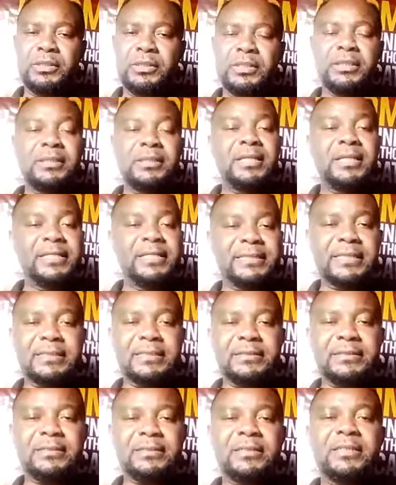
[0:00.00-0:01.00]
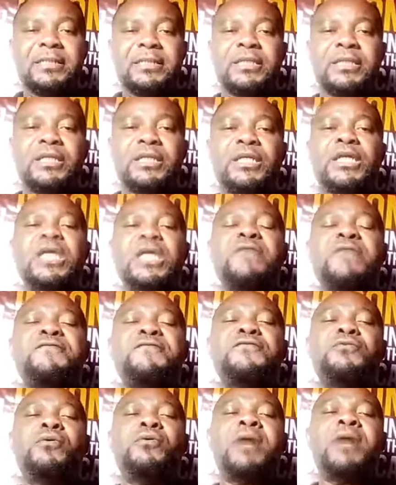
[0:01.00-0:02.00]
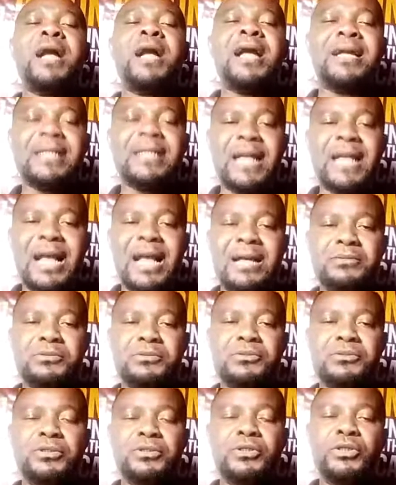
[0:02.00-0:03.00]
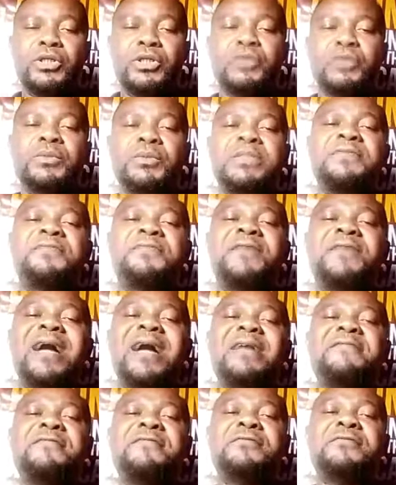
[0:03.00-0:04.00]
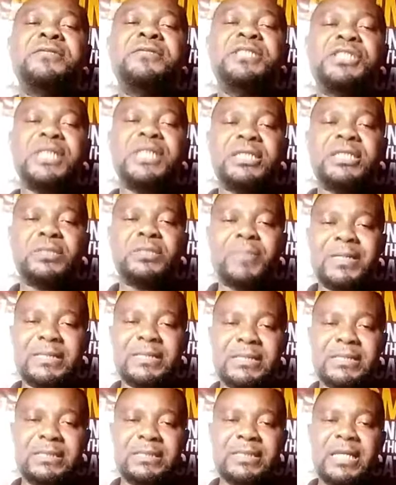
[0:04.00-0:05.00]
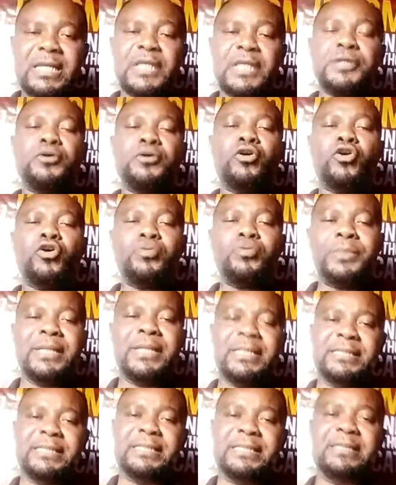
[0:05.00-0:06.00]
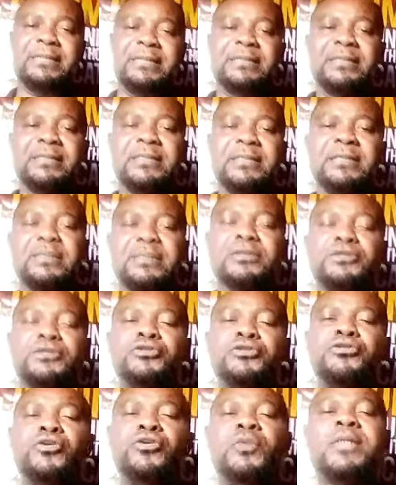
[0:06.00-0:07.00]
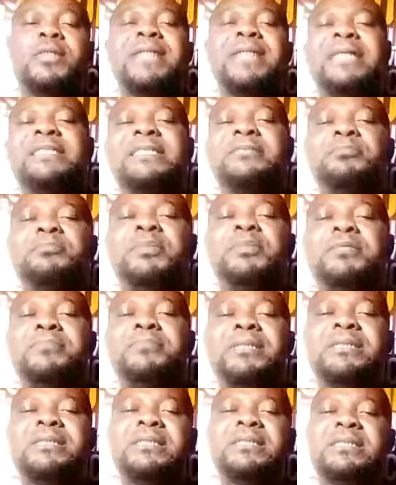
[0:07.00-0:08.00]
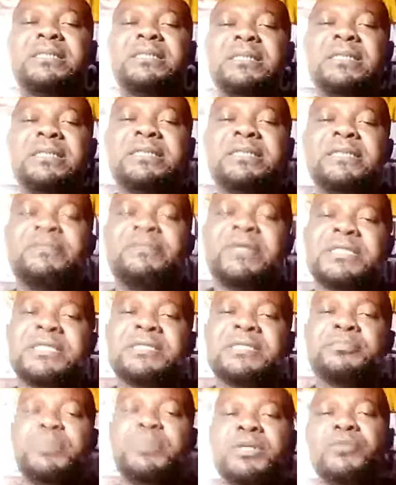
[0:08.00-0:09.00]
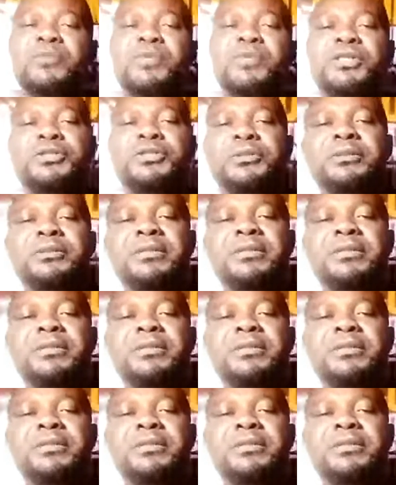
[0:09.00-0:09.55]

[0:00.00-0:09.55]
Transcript: Listen, if you hang out with five richest person in your community, do you know what that simply means? It's a very simple equation.